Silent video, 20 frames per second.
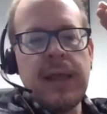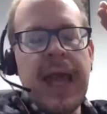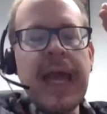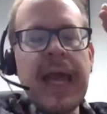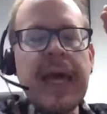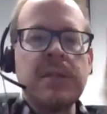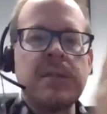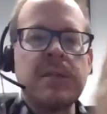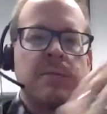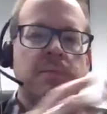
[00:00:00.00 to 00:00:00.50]

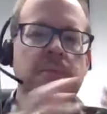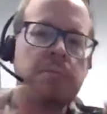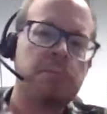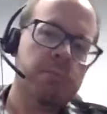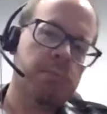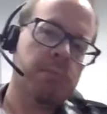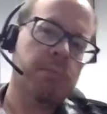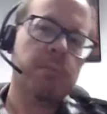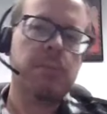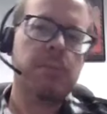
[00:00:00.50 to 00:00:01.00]
And
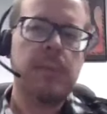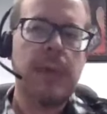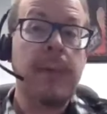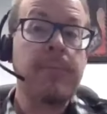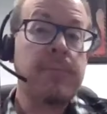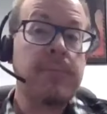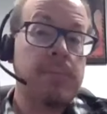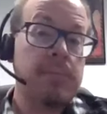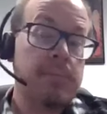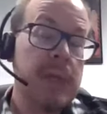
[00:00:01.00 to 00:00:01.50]

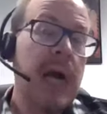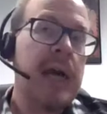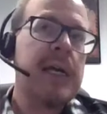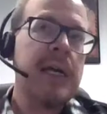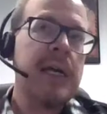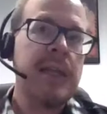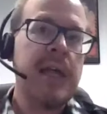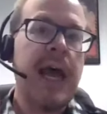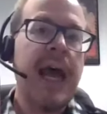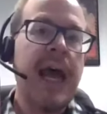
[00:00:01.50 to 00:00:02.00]
I'm
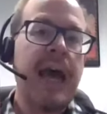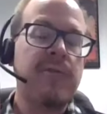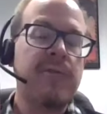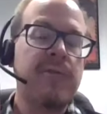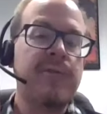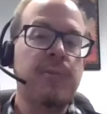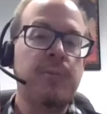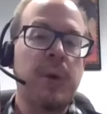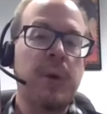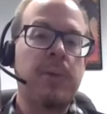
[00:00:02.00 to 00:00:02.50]
lucky that I have a
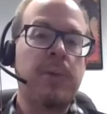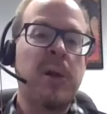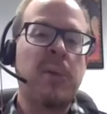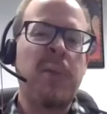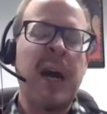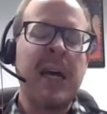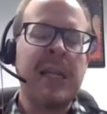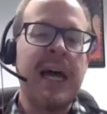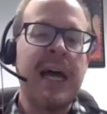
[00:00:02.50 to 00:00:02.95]
few people in my